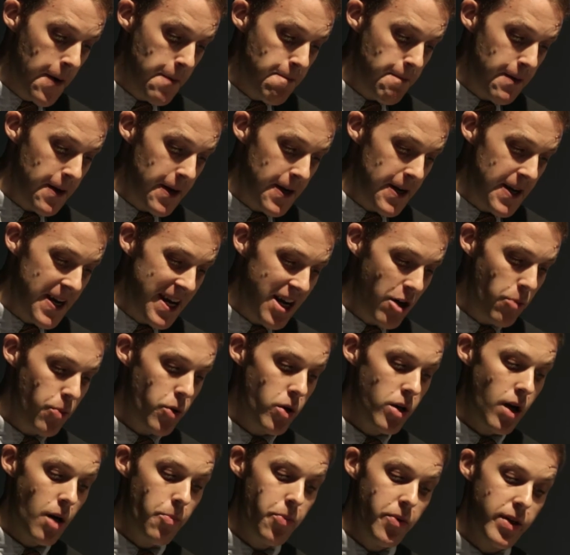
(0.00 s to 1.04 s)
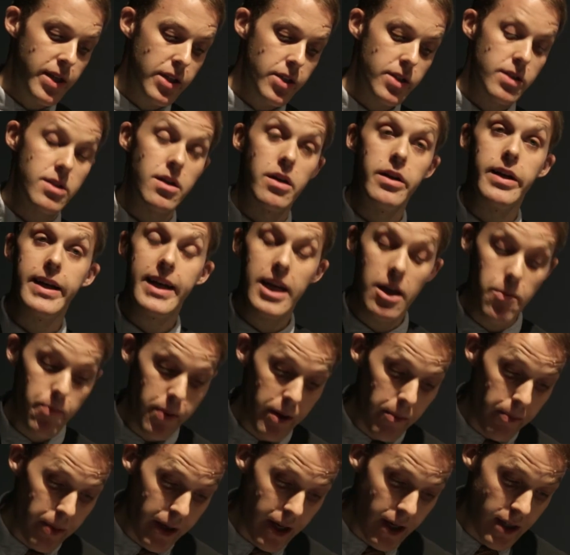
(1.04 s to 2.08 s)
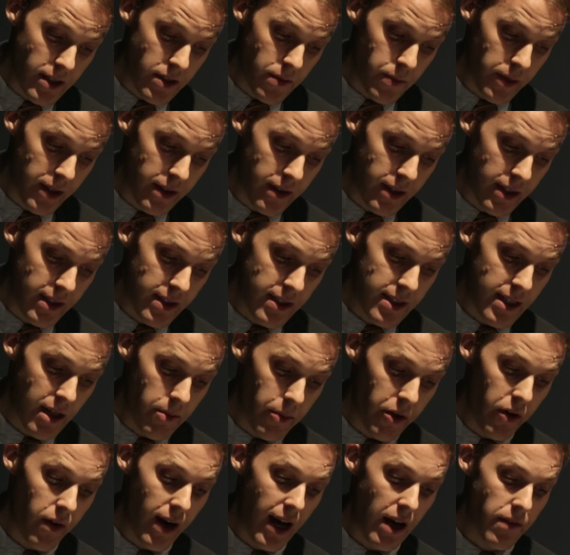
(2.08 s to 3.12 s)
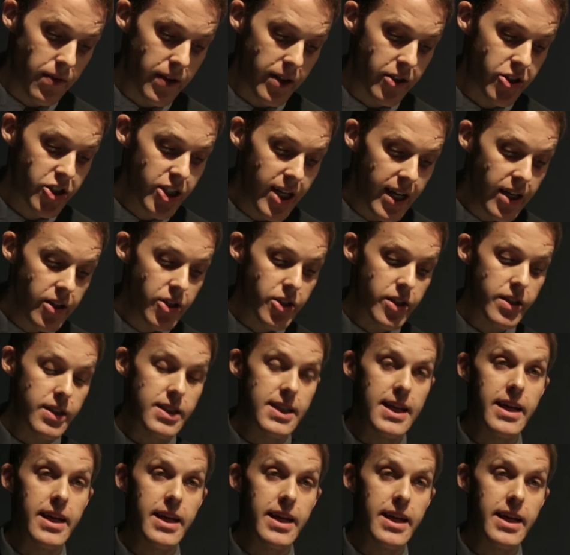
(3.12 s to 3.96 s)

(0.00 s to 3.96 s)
But airport operations aren't keeping pace with these demographic changes,